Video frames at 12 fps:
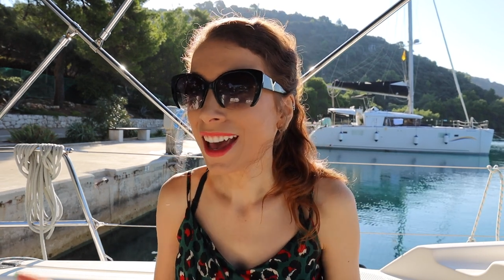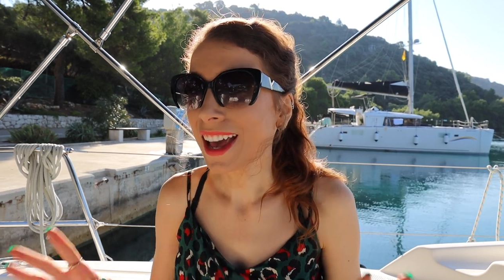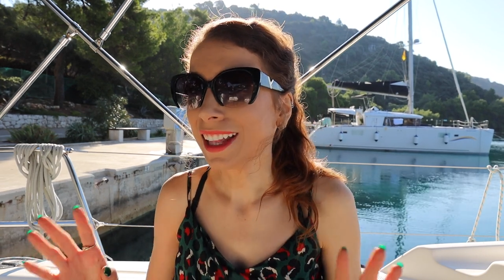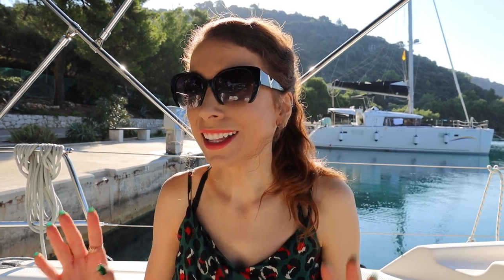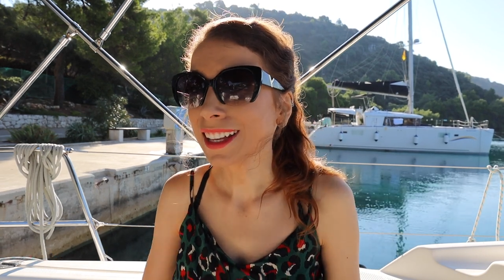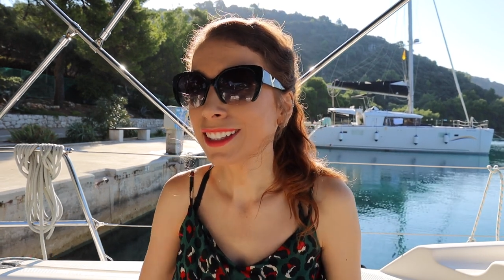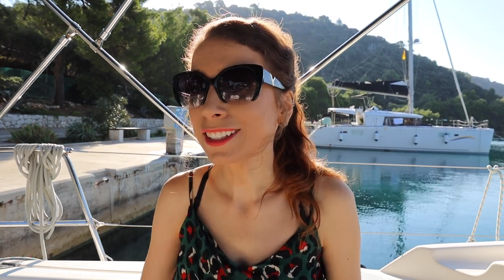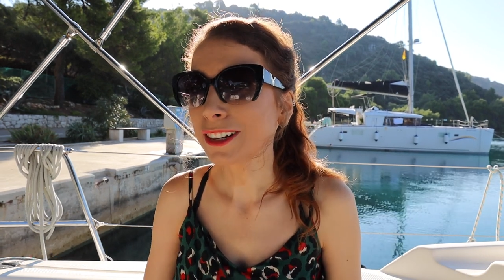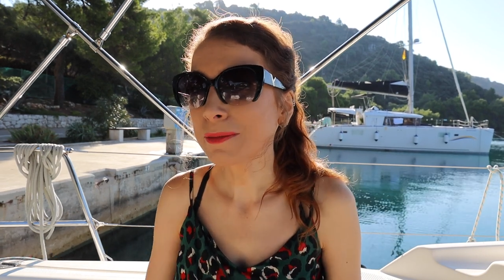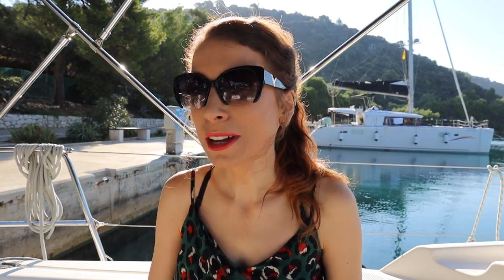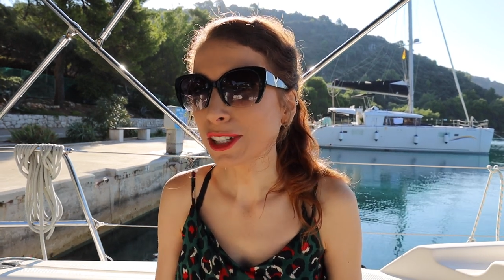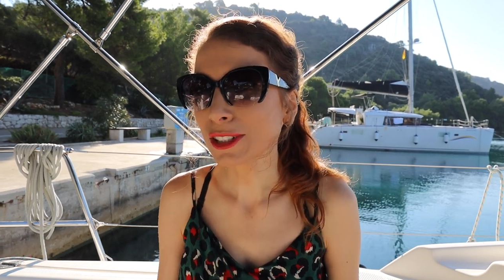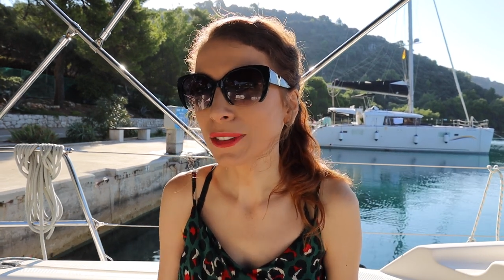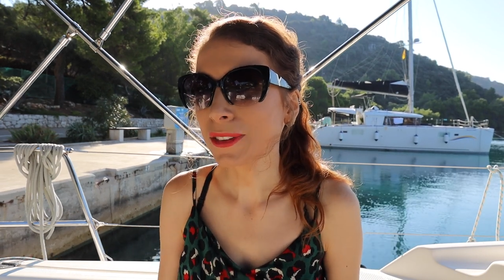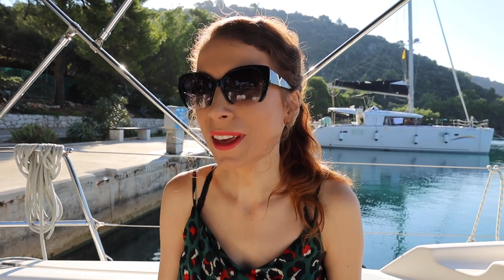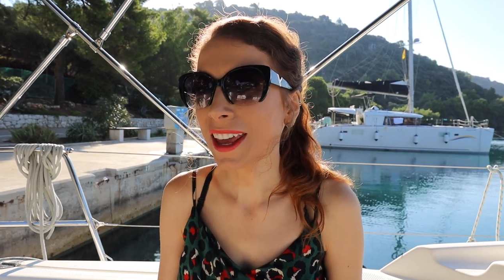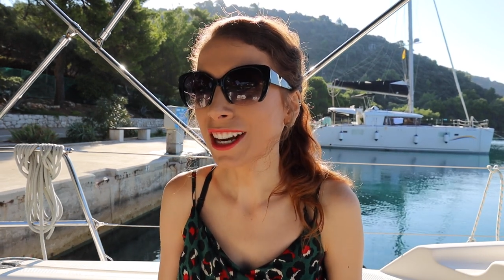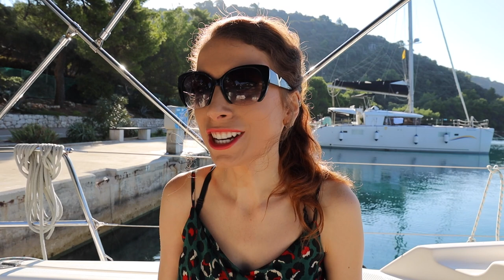And there's so much
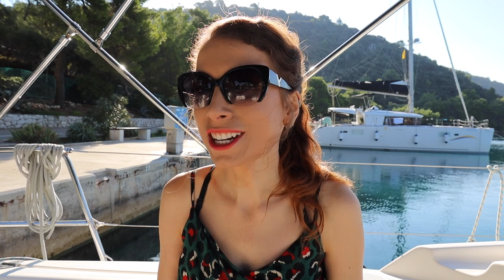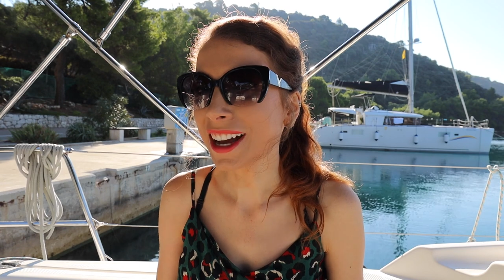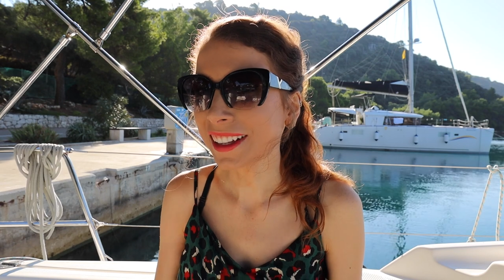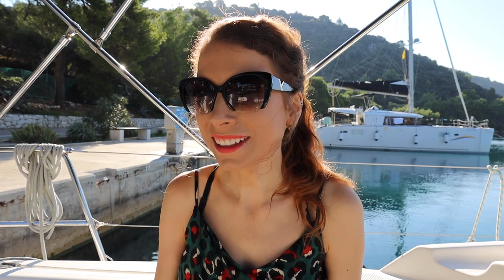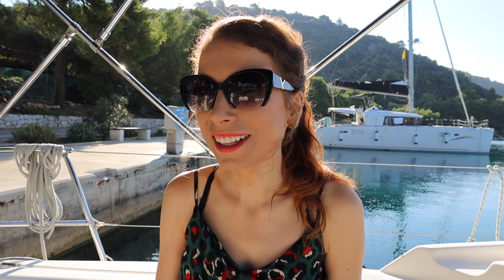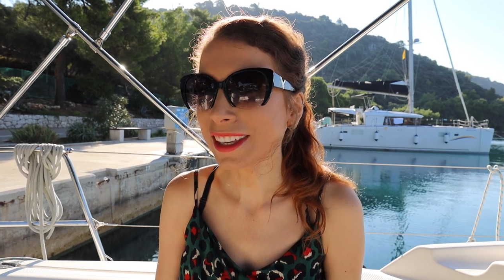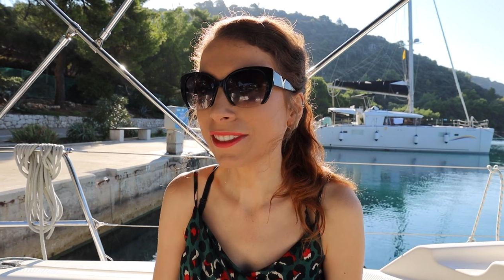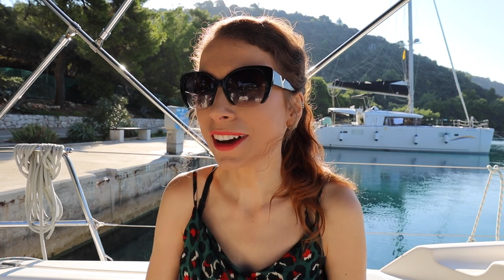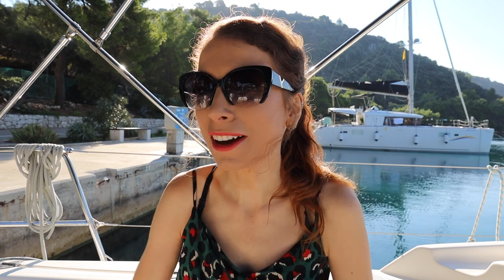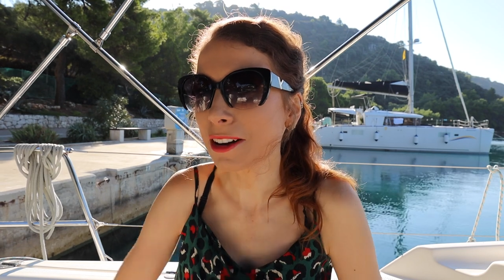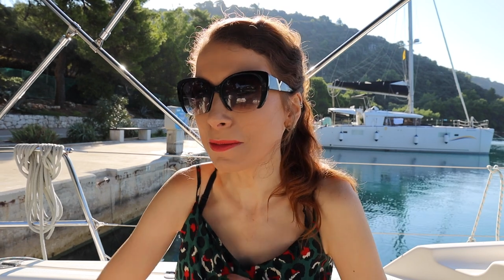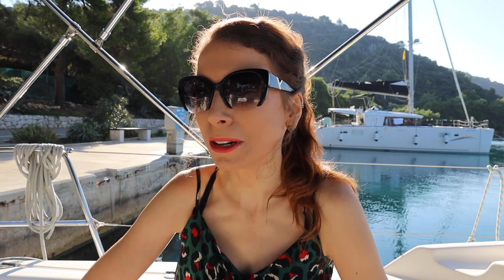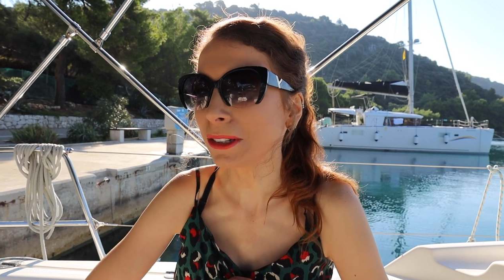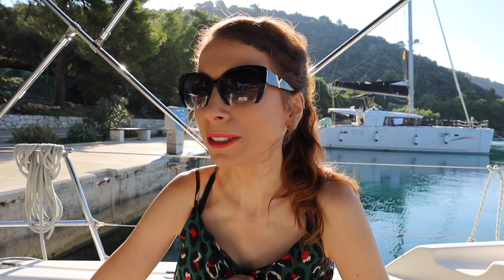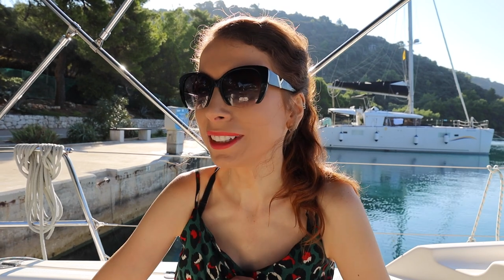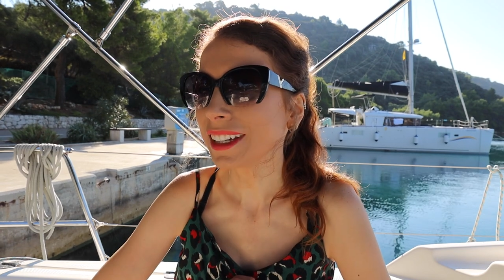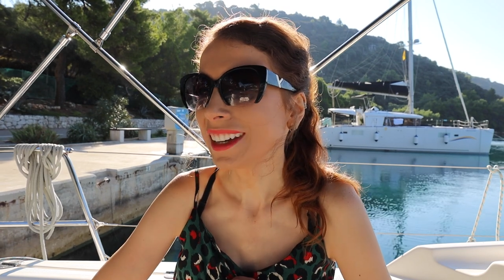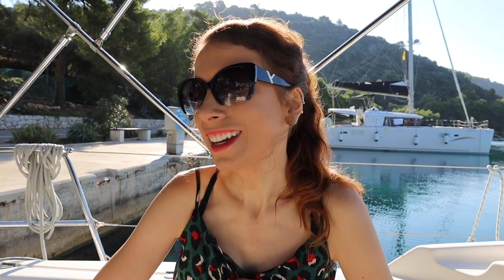fish underneath our
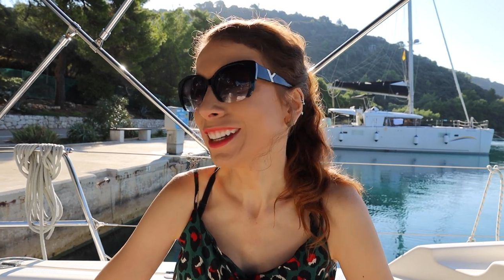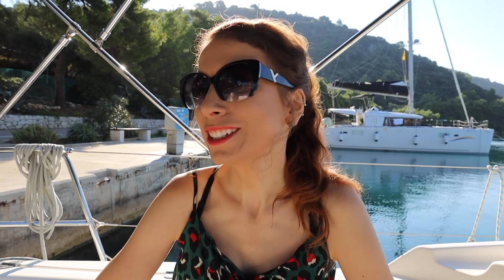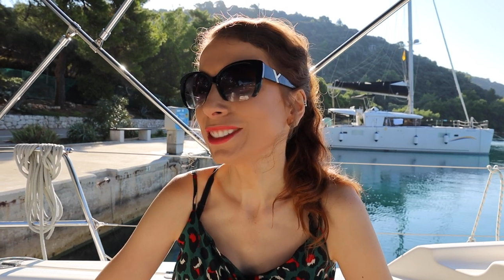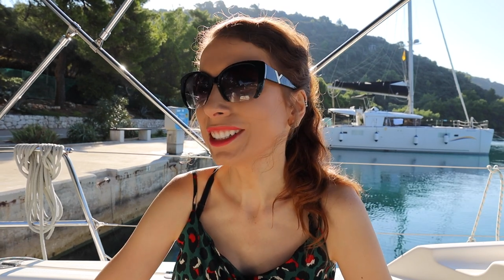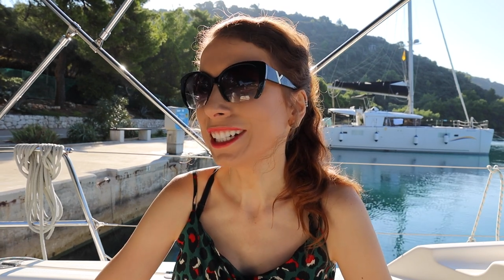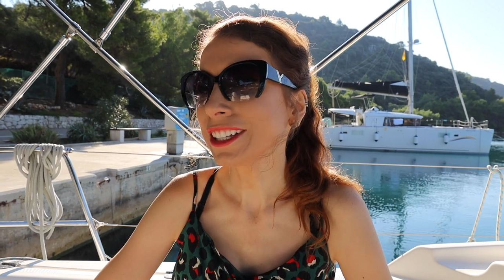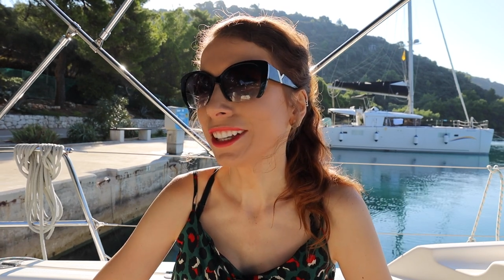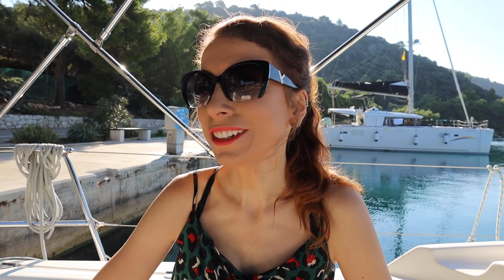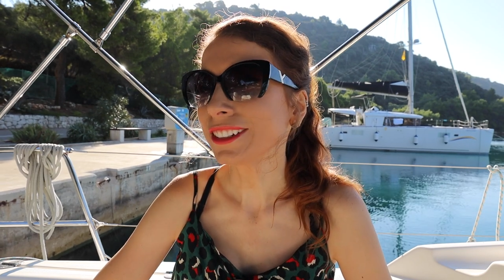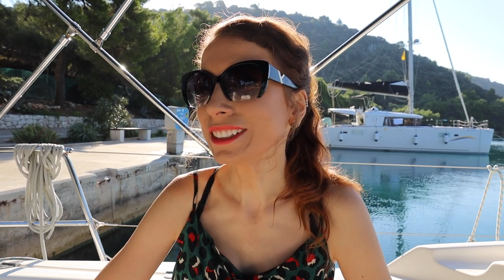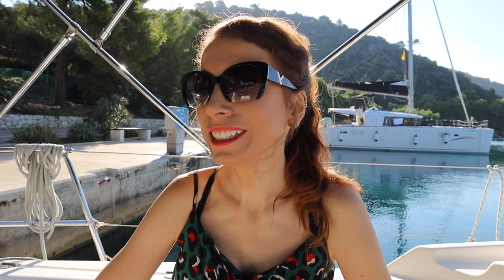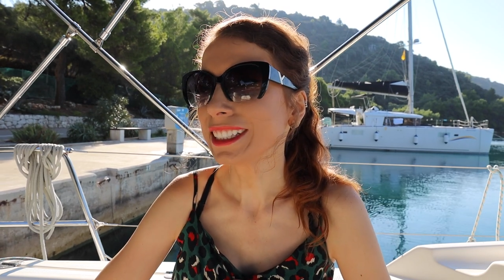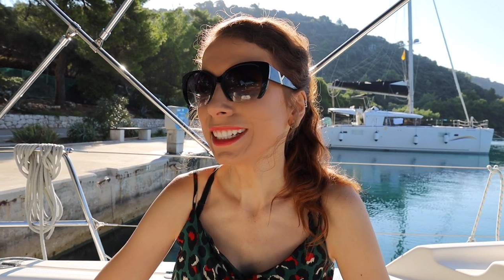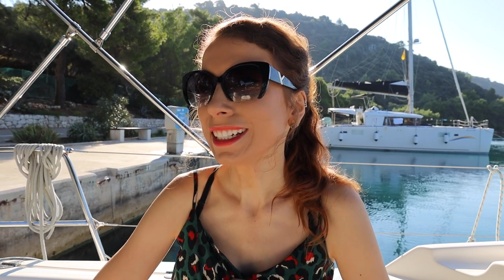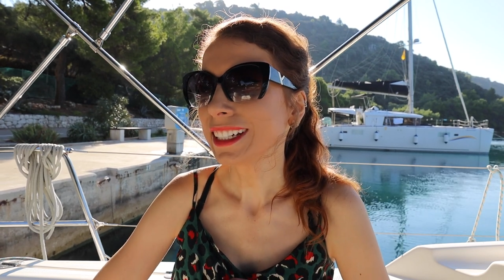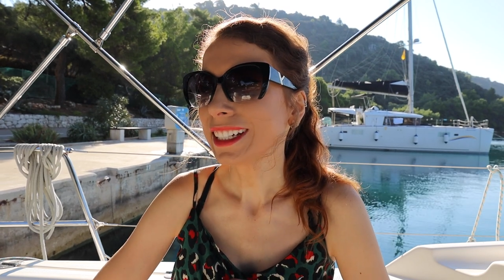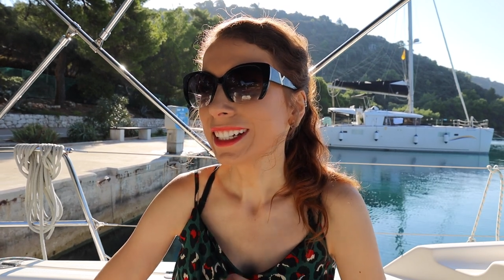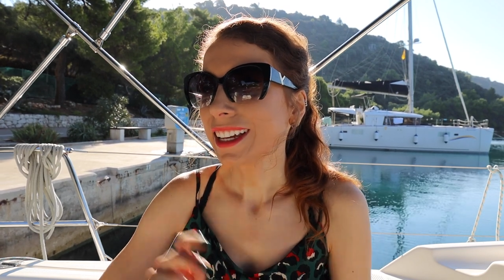boat. It's really cute.
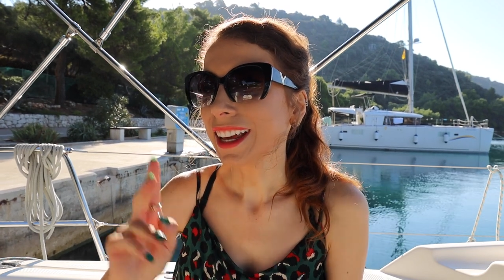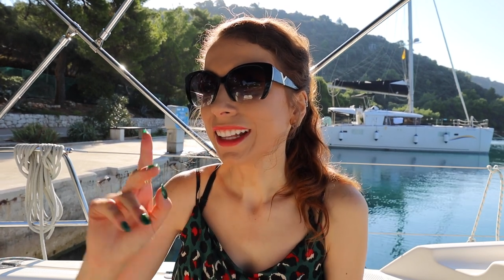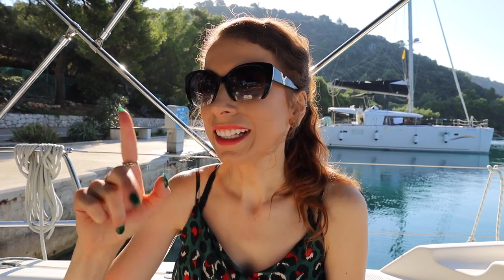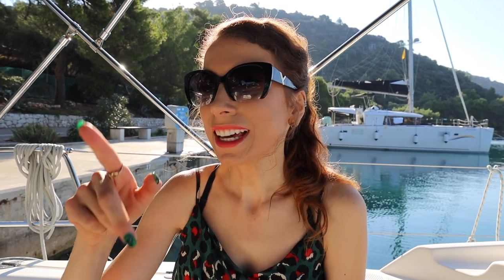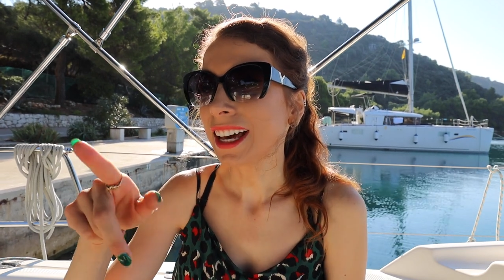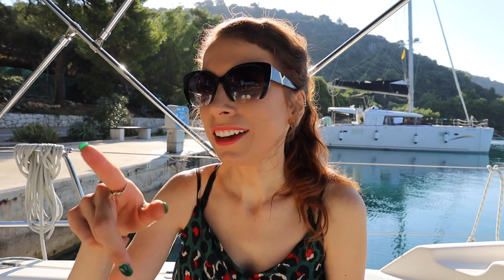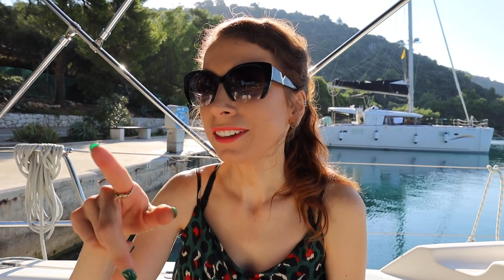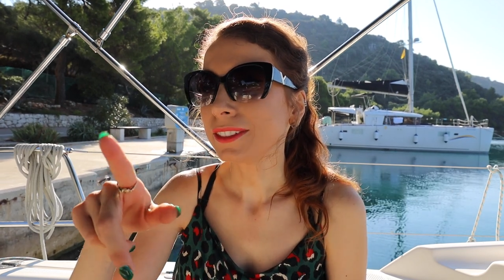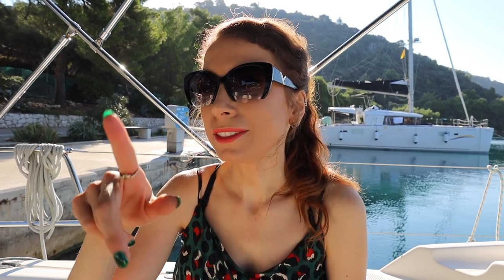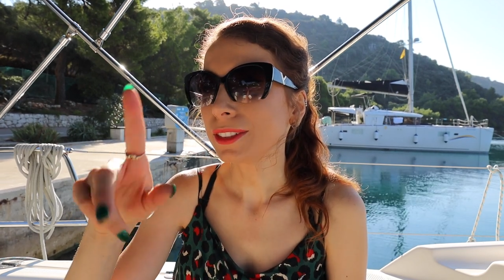And there are